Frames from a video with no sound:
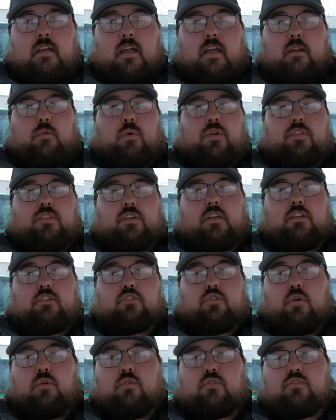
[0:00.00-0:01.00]
and where the
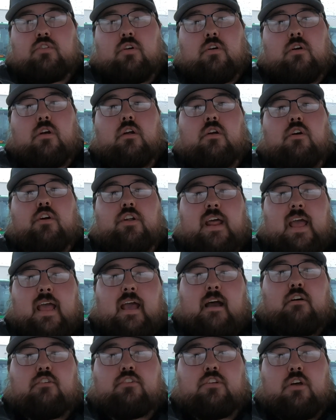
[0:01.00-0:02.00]
controls are on
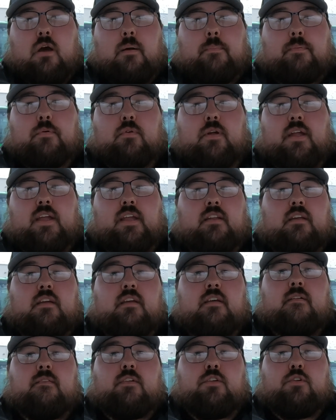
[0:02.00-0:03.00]
how to operate
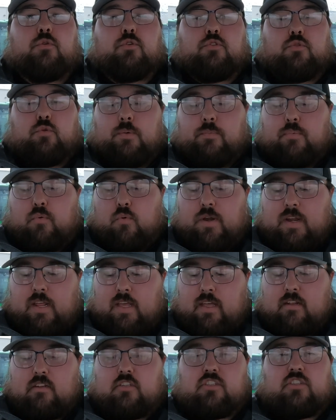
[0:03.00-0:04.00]
your three-point hitch.